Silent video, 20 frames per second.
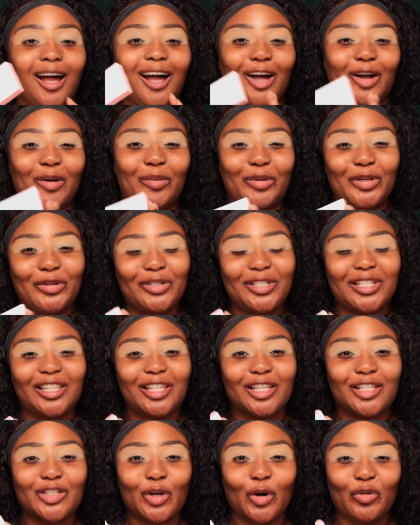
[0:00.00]
I'll be using
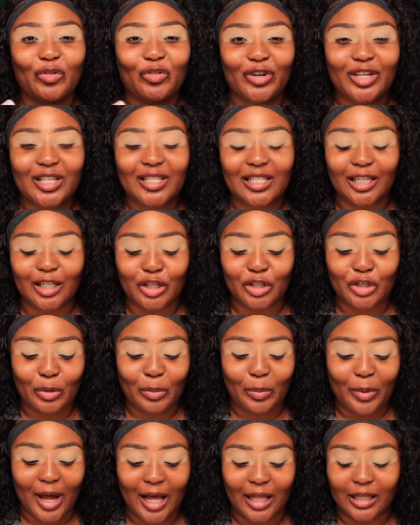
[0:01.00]
this Ofra Signature
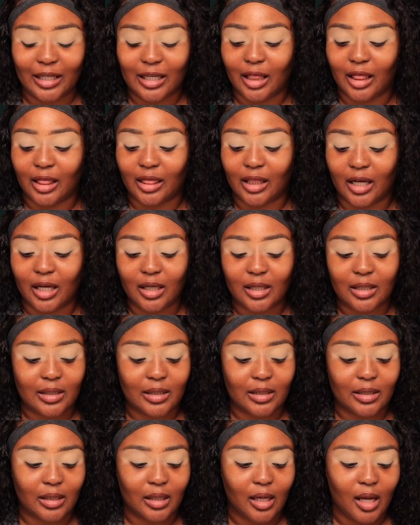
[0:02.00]
Palette
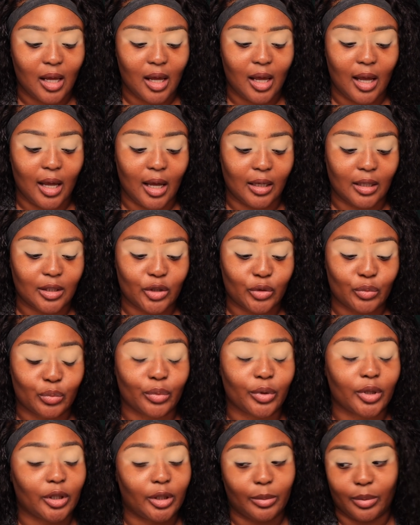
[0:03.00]
Luxe, and it's
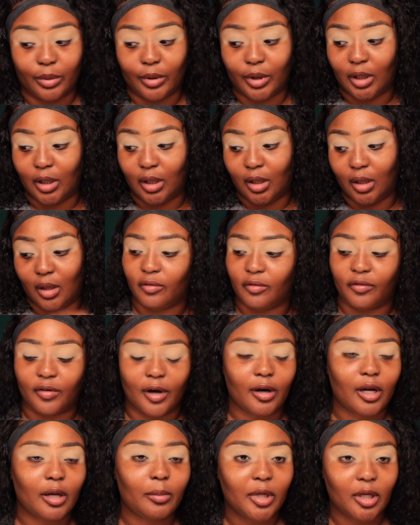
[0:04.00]
really pretty.
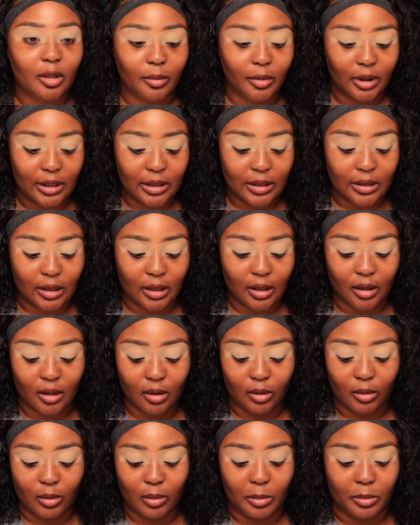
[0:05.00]
Very minimalistic,
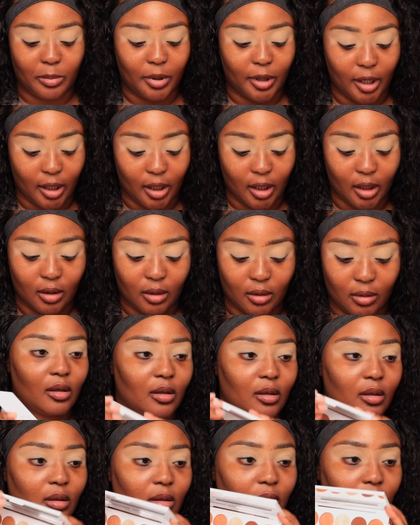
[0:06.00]
but
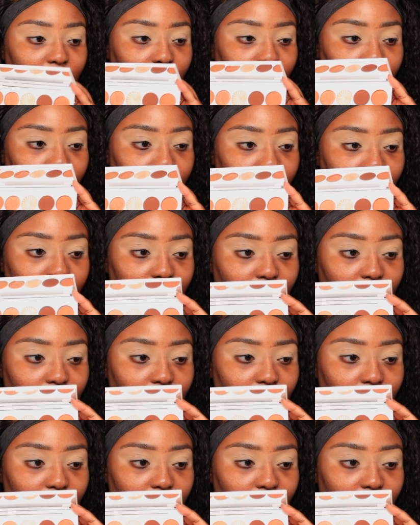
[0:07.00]
look at the shade